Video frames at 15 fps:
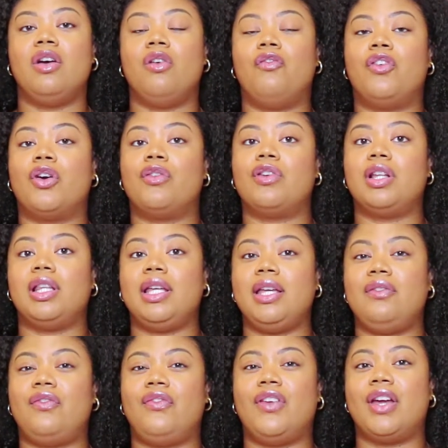for
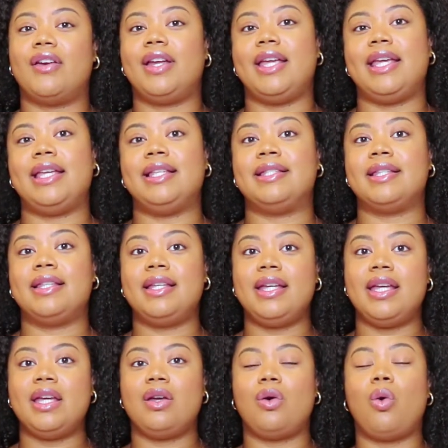relief very
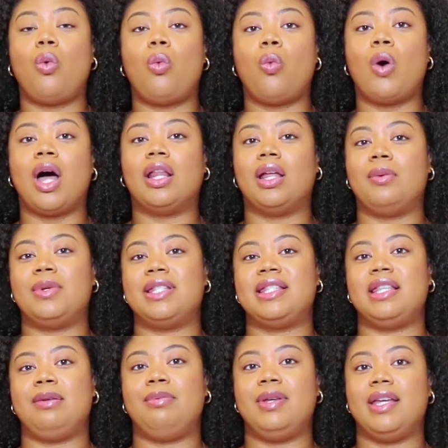easily while I was
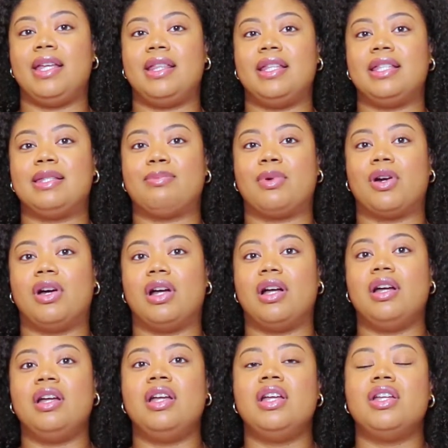sleeping in this bra.